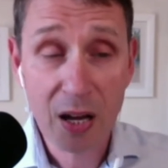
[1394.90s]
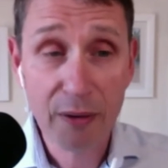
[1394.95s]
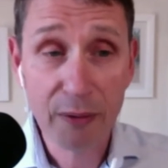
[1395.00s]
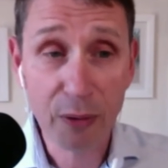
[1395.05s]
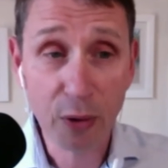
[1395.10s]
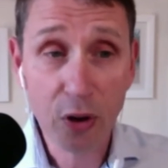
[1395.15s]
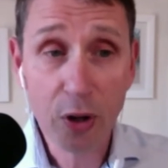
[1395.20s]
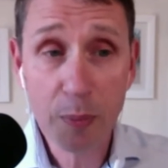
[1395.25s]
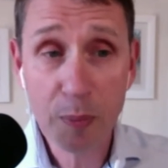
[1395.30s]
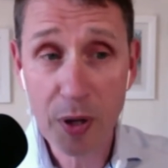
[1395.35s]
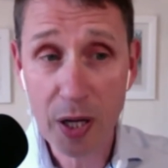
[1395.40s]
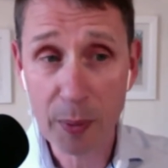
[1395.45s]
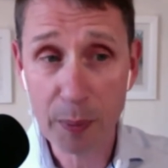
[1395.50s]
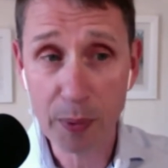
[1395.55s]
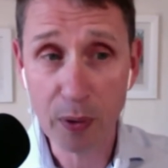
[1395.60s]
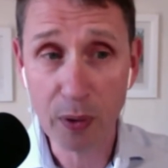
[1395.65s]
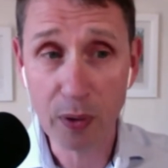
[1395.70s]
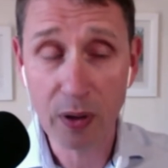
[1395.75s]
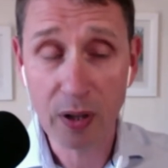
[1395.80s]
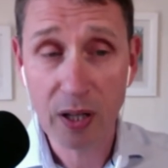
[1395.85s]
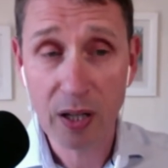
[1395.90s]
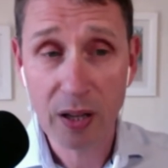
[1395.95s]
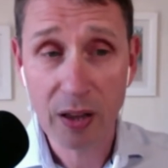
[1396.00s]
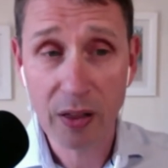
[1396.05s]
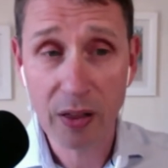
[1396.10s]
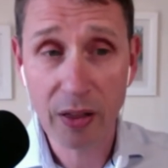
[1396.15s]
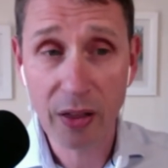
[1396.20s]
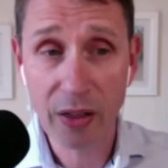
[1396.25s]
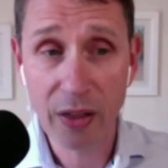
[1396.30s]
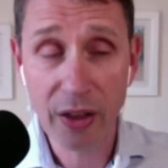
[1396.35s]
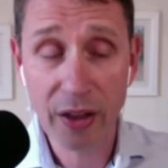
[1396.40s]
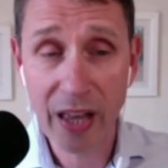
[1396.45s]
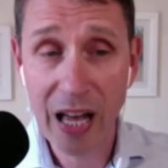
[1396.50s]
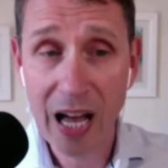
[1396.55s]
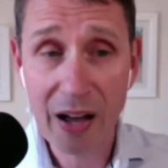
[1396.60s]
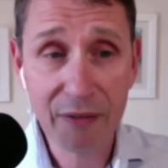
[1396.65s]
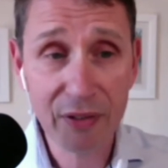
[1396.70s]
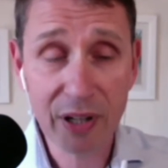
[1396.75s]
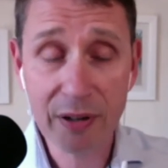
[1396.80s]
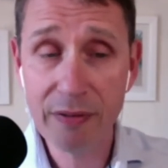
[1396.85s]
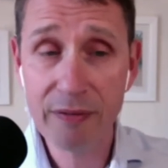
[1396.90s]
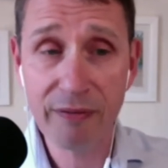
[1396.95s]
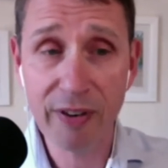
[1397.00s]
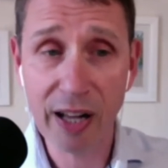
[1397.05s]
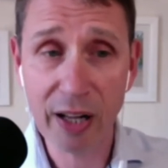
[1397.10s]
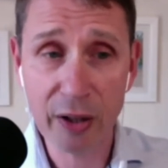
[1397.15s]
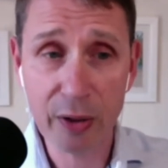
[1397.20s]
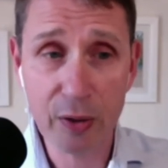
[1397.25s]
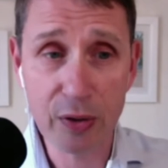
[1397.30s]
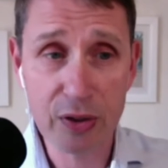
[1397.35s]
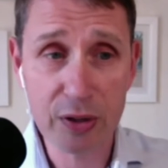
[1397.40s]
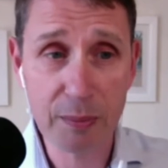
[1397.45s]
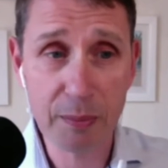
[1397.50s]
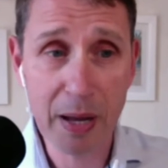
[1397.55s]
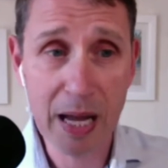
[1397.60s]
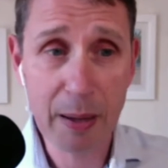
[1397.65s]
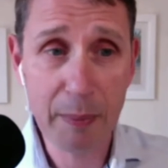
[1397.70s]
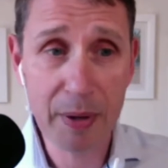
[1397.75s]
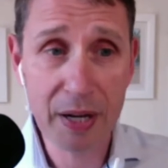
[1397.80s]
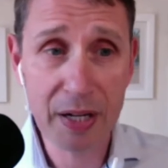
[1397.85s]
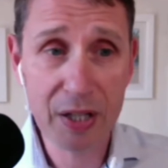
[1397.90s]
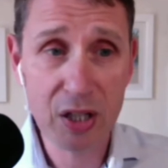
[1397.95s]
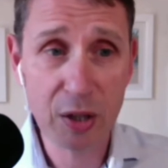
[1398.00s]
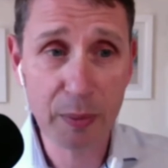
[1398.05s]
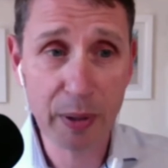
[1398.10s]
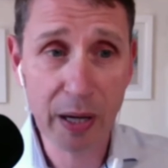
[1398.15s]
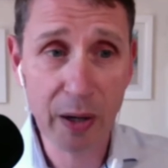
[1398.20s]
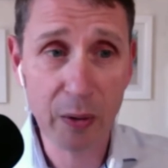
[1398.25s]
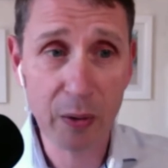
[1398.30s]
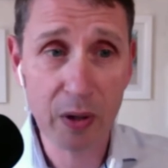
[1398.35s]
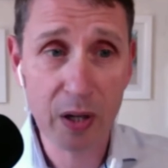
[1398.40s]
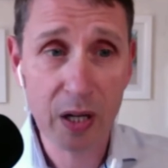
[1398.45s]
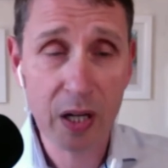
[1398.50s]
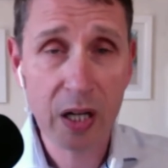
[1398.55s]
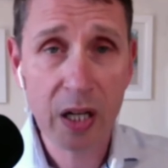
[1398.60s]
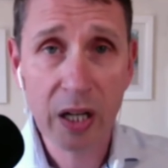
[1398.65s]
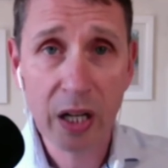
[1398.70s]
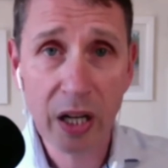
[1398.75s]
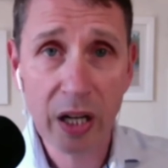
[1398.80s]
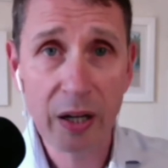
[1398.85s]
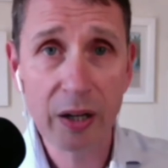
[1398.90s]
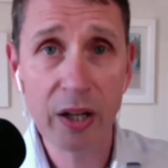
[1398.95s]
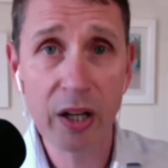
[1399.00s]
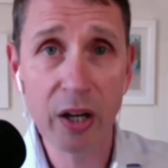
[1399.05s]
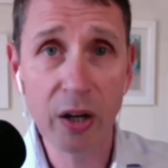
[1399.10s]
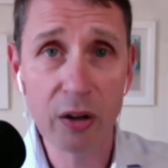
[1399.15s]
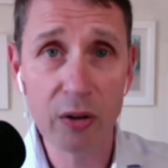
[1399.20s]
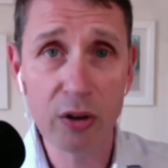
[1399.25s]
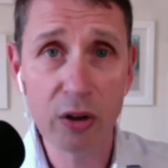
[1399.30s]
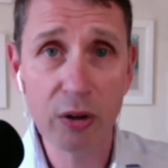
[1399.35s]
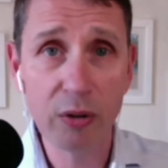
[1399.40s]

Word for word: For other people, they have different values, and maybe it's about, you know,